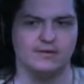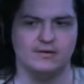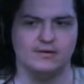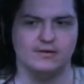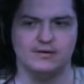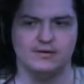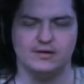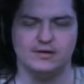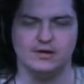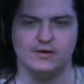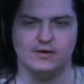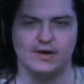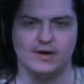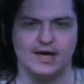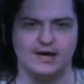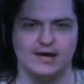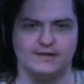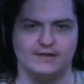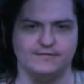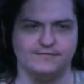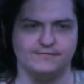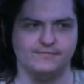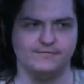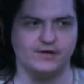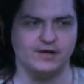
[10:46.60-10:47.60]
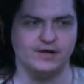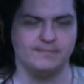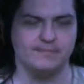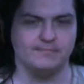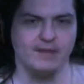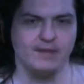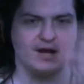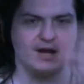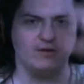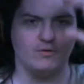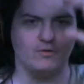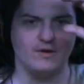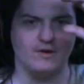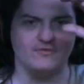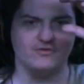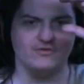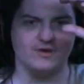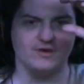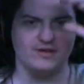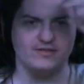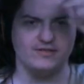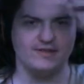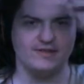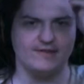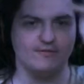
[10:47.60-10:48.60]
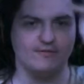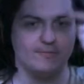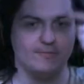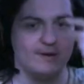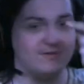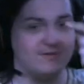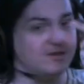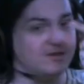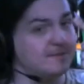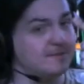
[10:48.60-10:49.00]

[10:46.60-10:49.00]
had a freaking microwave transceiver mounted